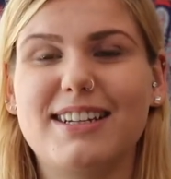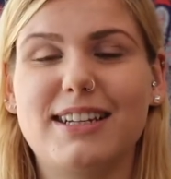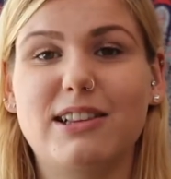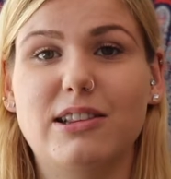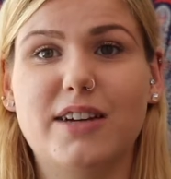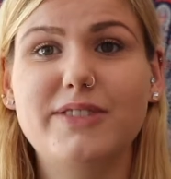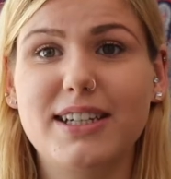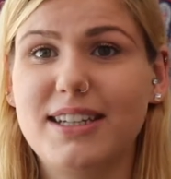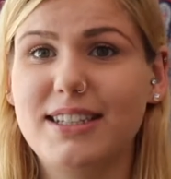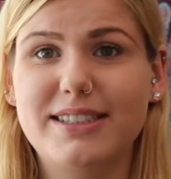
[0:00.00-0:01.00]
and he loved
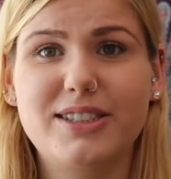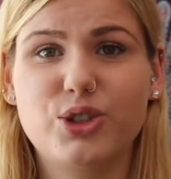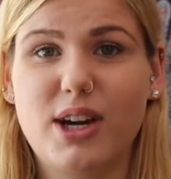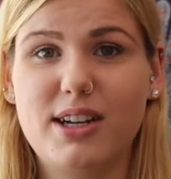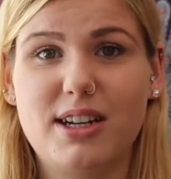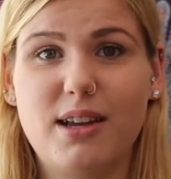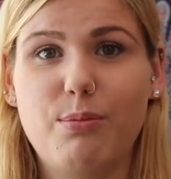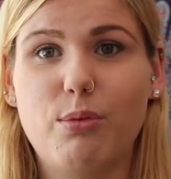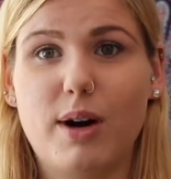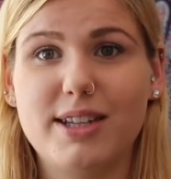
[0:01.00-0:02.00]
it. He didn't try to
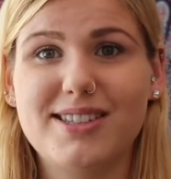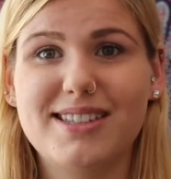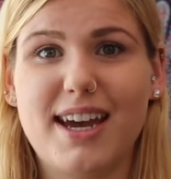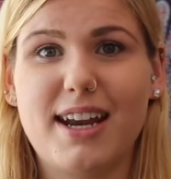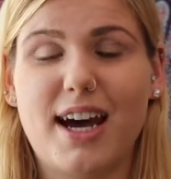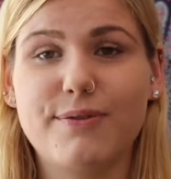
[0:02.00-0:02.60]
nip once, and